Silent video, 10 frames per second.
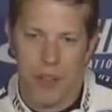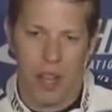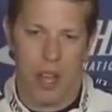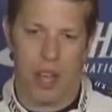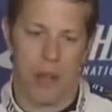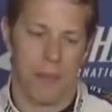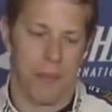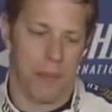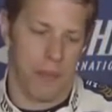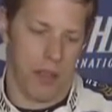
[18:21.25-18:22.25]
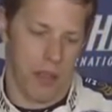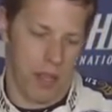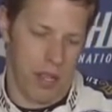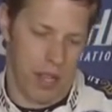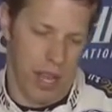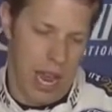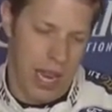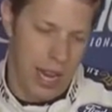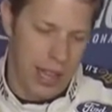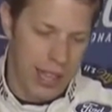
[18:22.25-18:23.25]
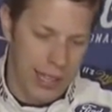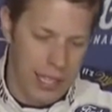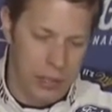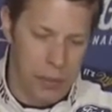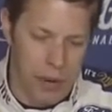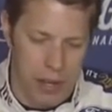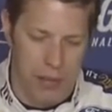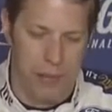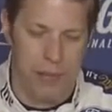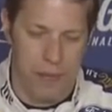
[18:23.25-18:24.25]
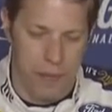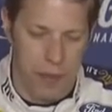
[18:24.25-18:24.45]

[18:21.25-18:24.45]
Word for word: Um, and I think that's one of